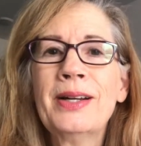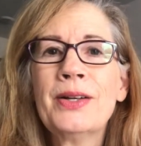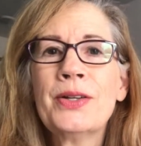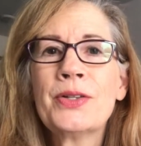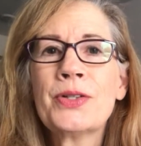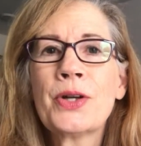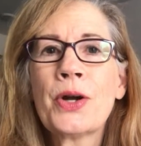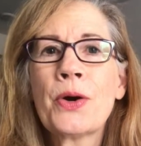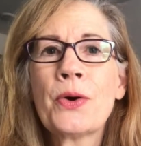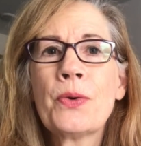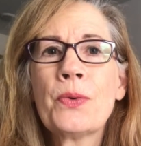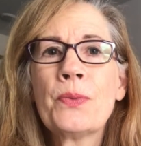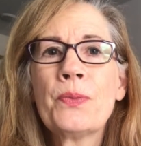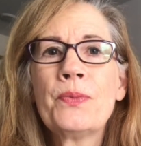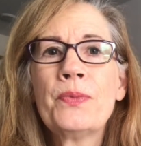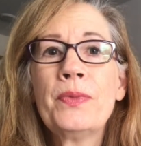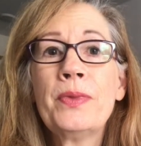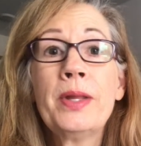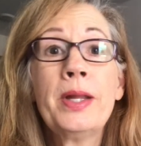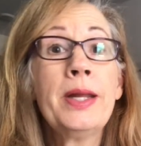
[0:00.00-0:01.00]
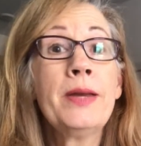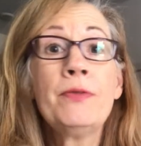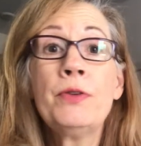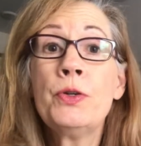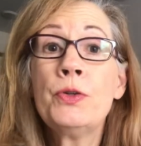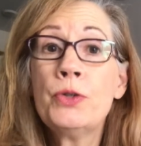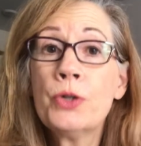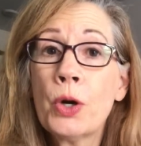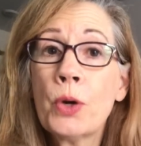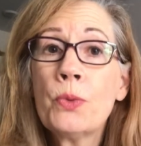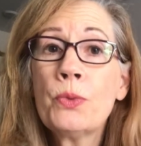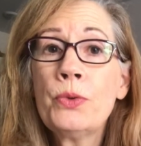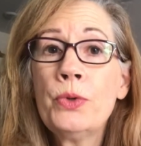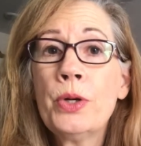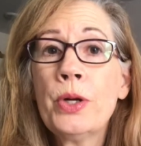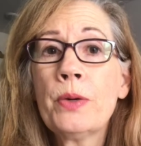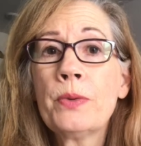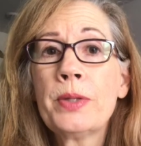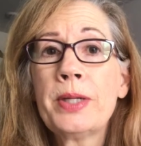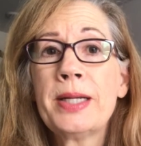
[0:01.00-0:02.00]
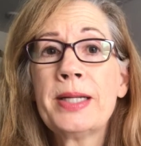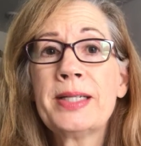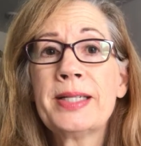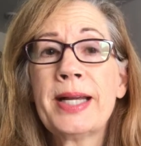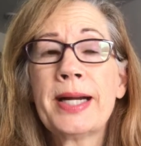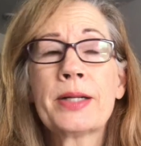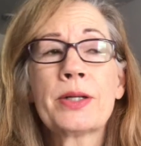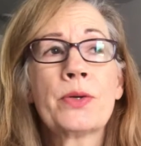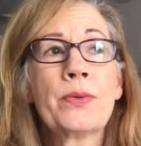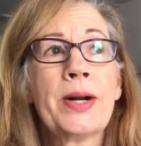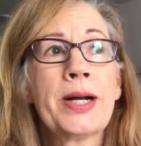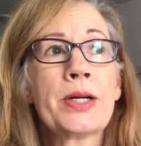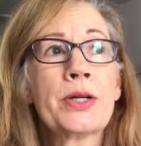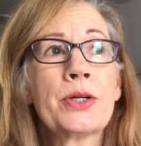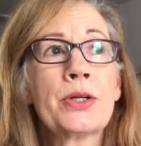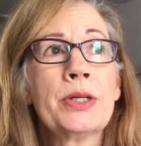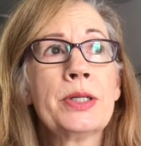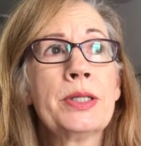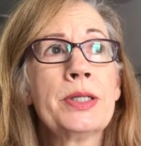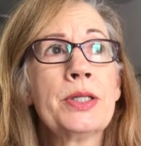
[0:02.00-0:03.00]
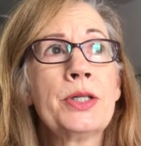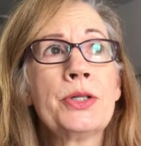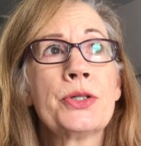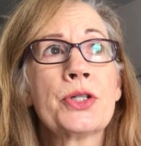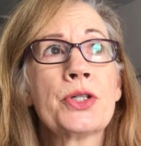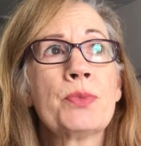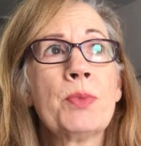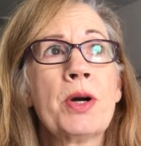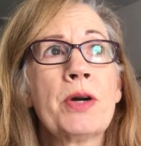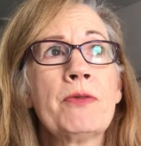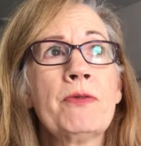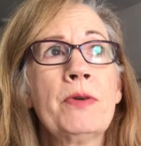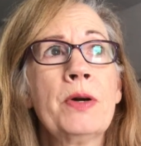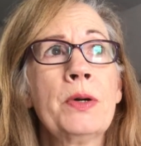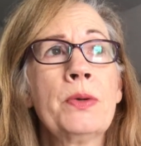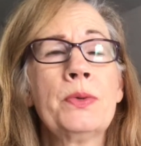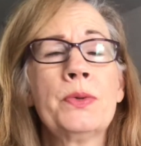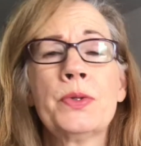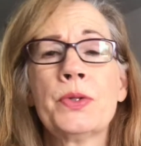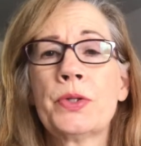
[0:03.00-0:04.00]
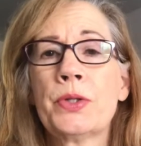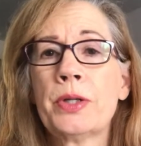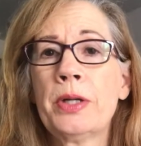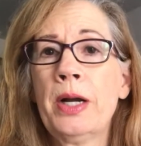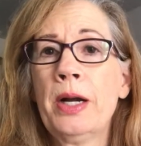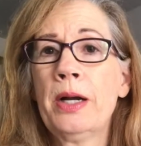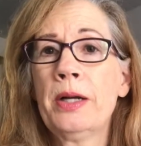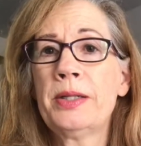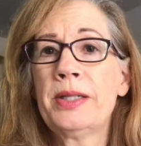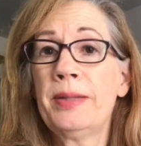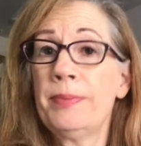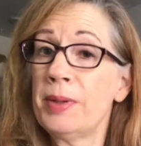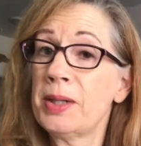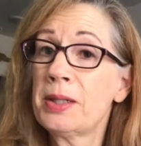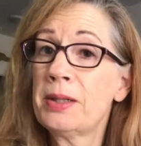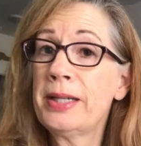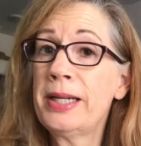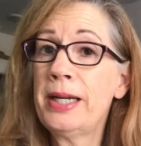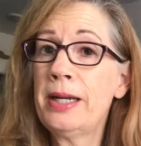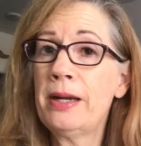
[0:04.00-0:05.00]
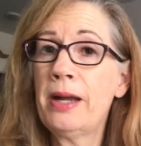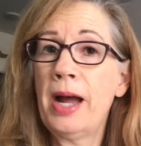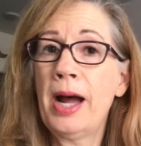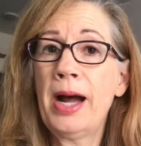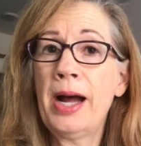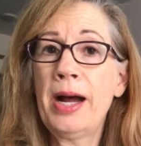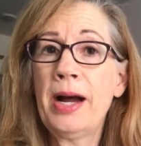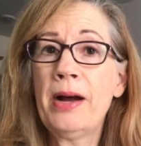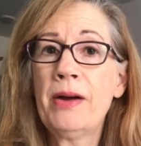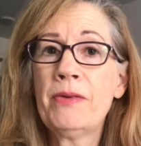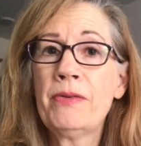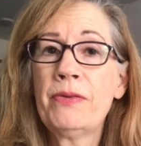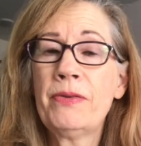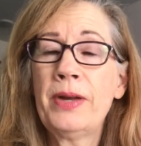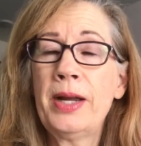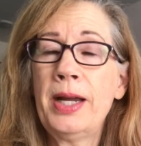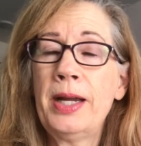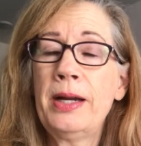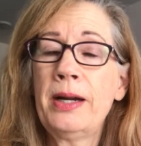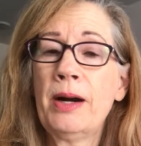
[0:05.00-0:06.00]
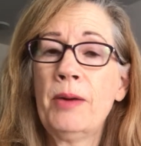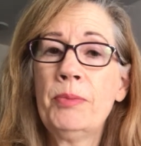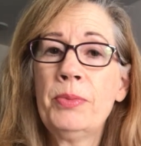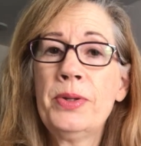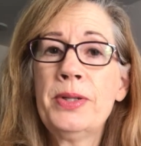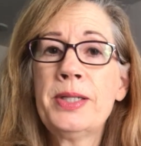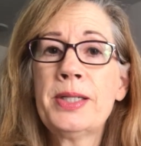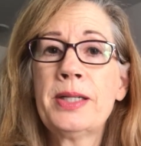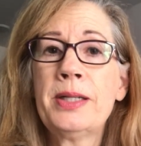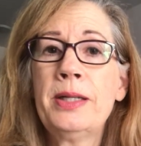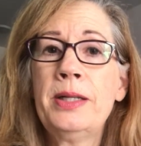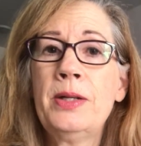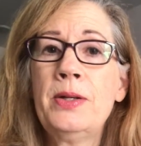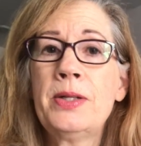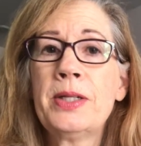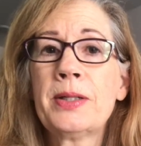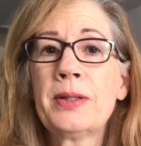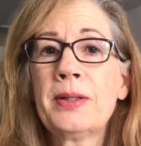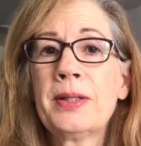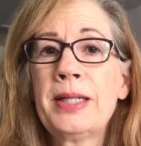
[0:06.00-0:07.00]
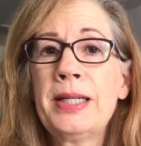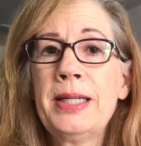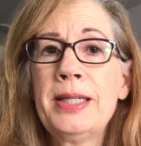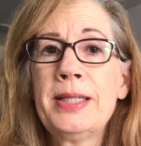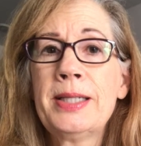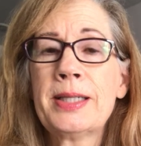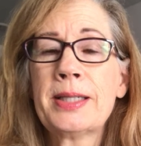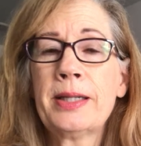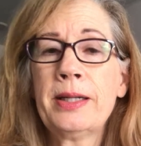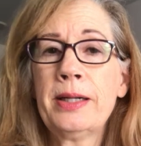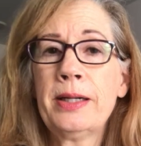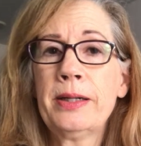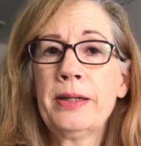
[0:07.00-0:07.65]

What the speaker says: So if you don't know the exact directions, your smartphones typically have a compass in the utilities